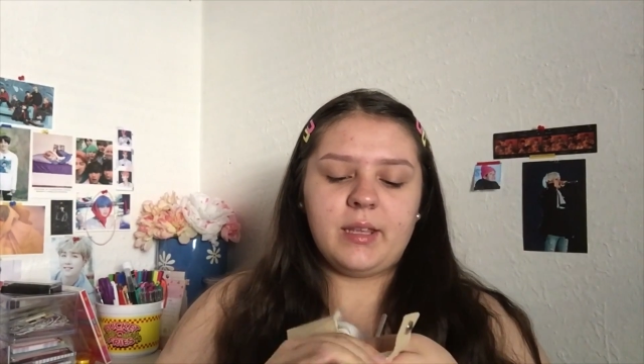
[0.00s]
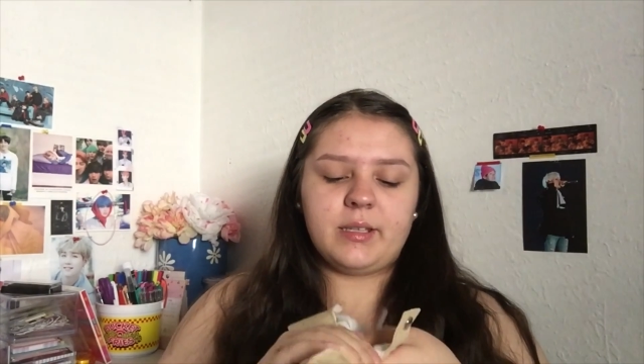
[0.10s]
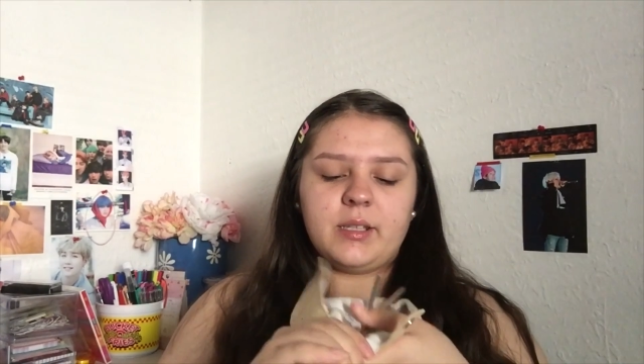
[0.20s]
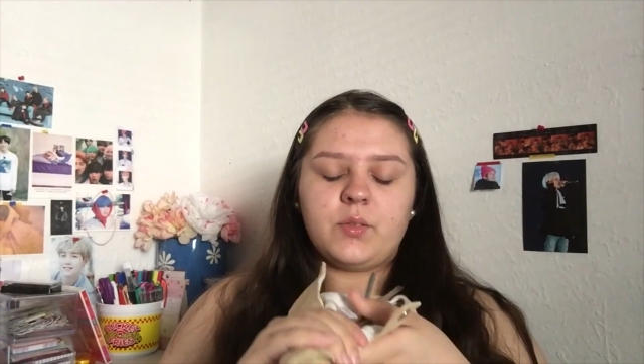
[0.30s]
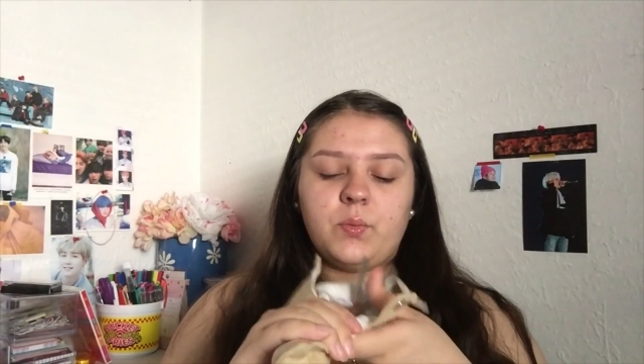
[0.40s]

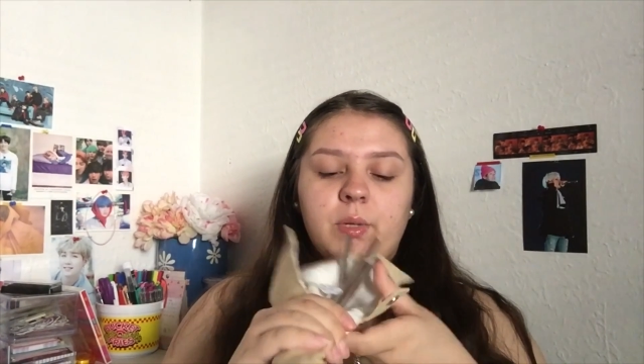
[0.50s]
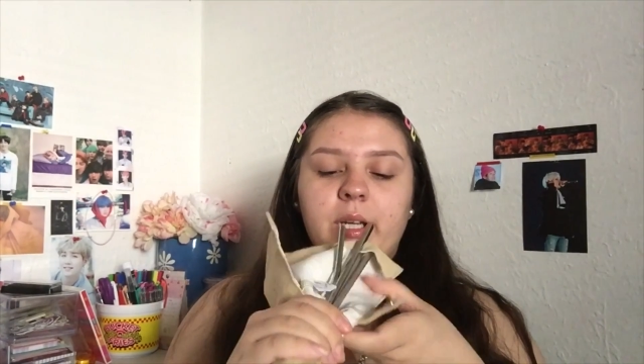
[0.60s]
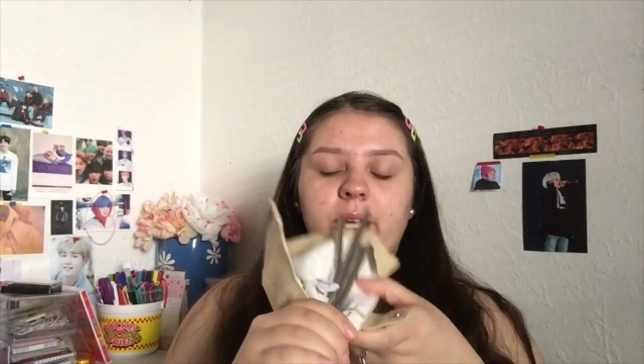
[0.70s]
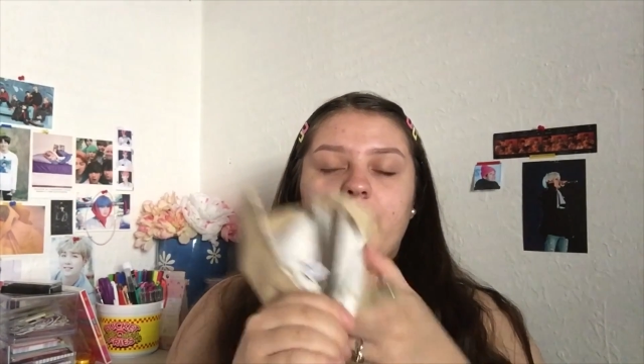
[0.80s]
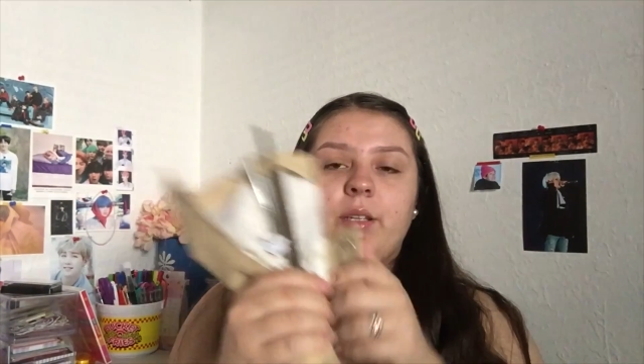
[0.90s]
this is
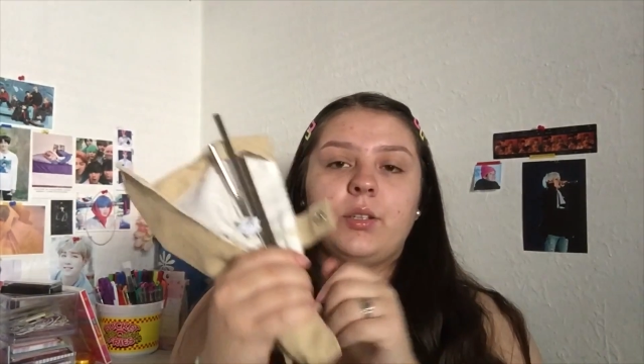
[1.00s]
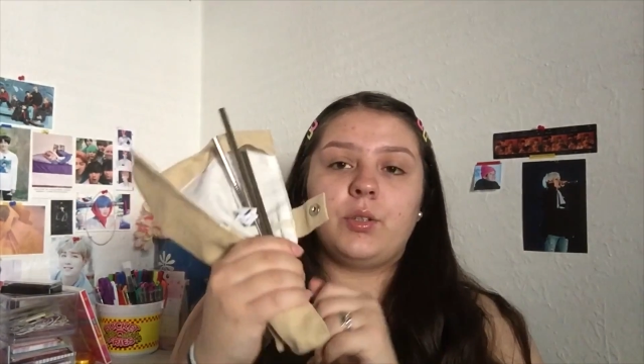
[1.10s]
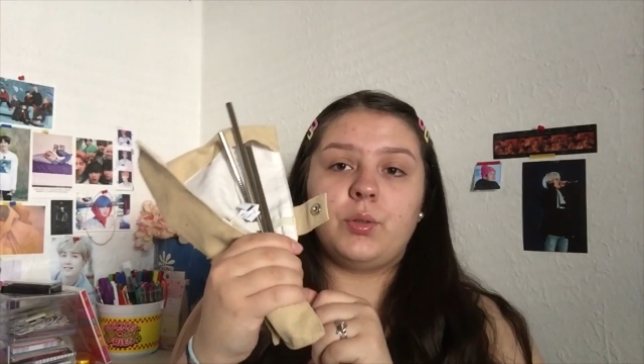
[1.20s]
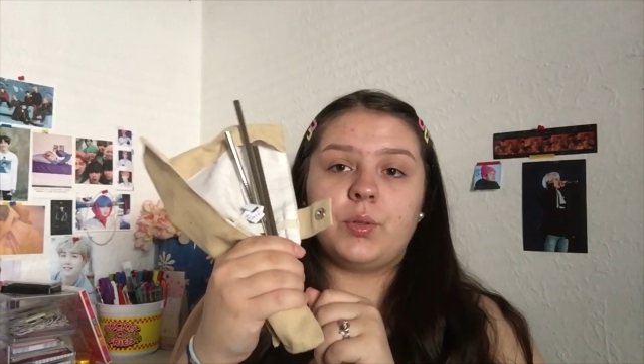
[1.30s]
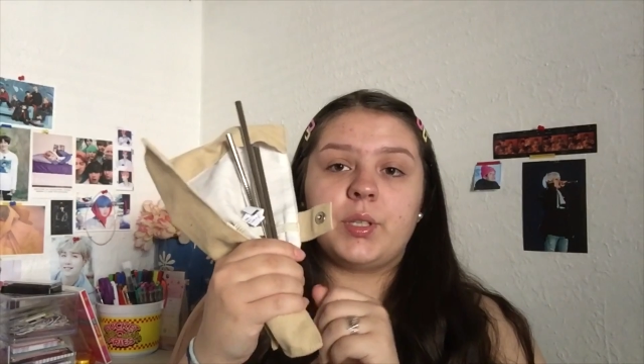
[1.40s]
what I
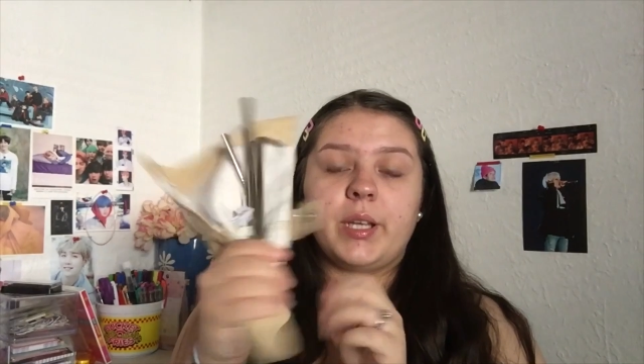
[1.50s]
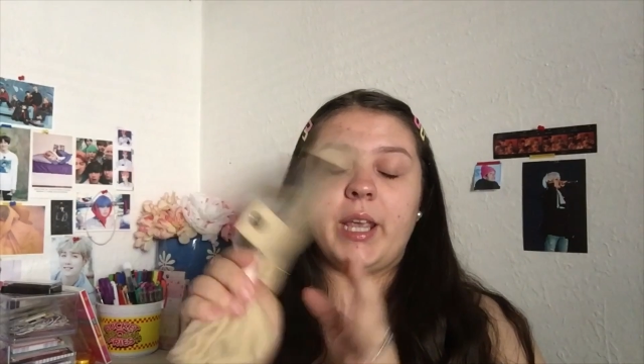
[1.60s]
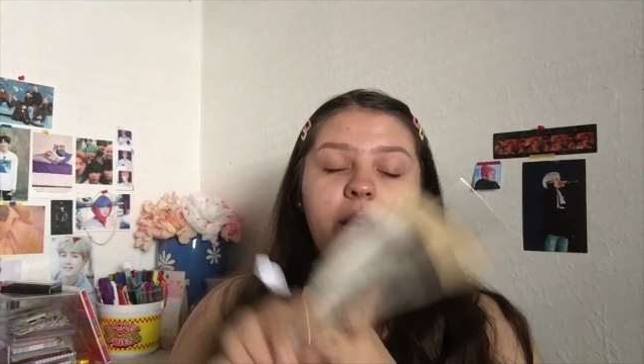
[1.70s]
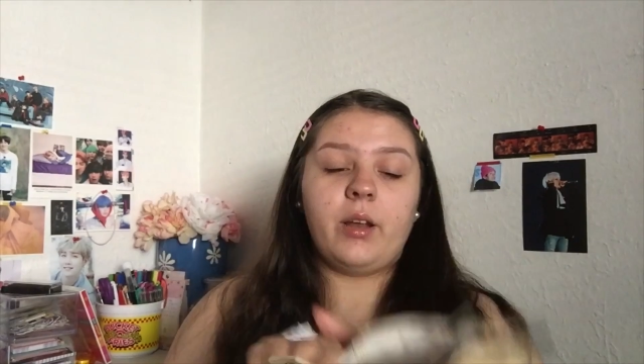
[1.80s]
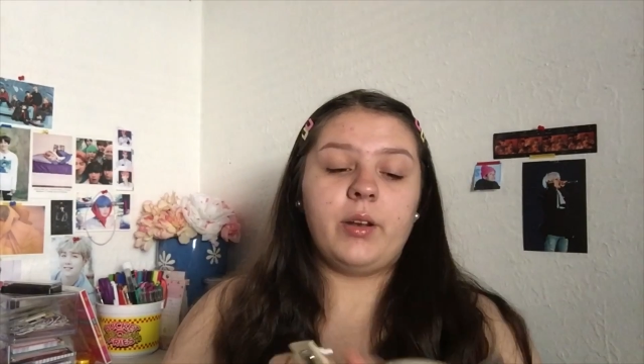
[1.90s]
use to
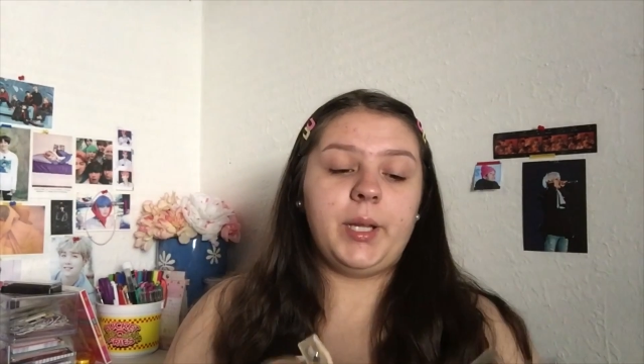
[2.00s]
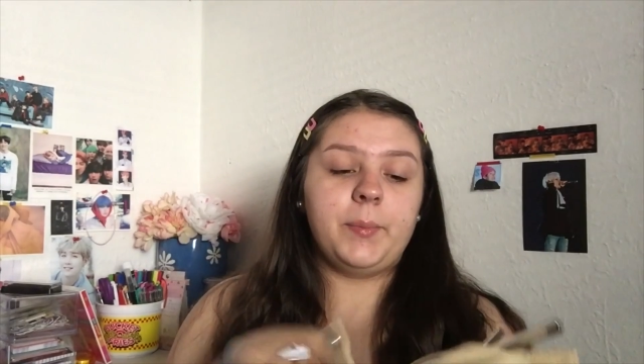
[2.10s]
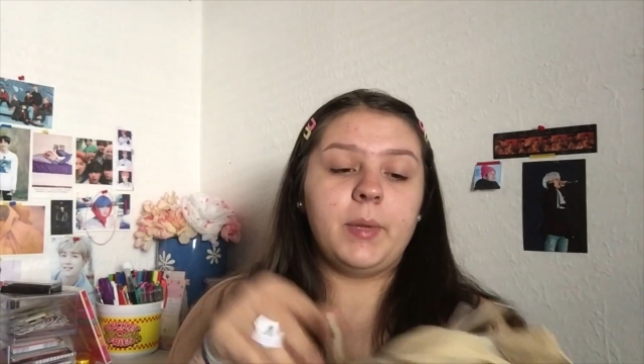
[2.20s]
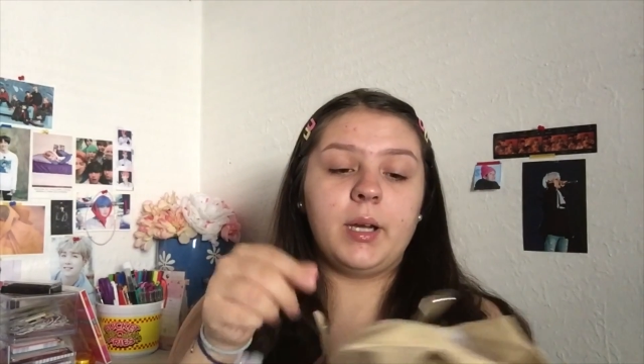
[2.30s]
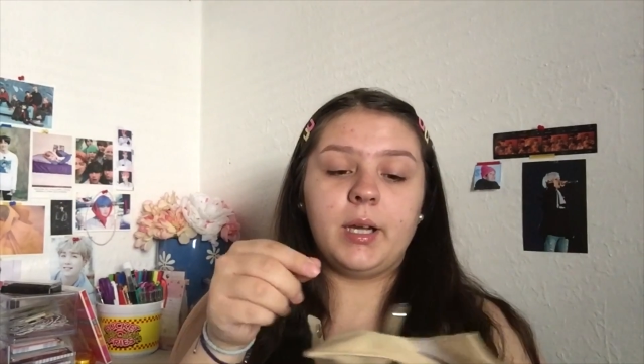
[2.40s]
carry
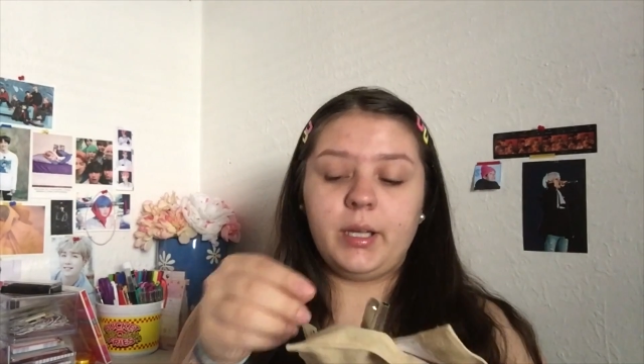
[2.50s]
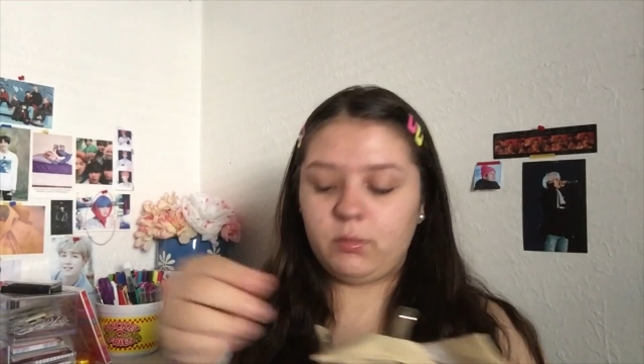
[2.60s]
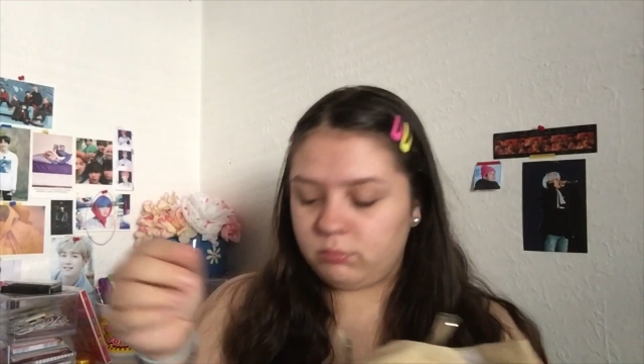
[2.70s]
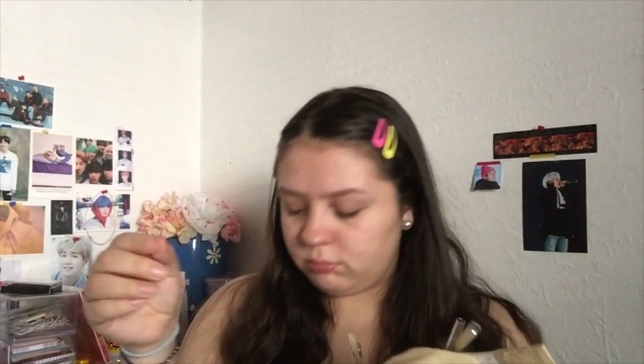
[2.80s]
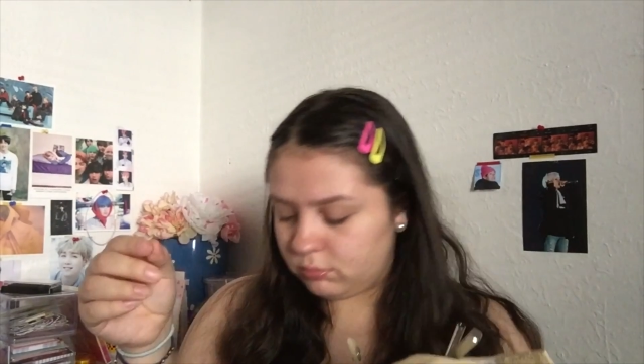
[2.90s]
my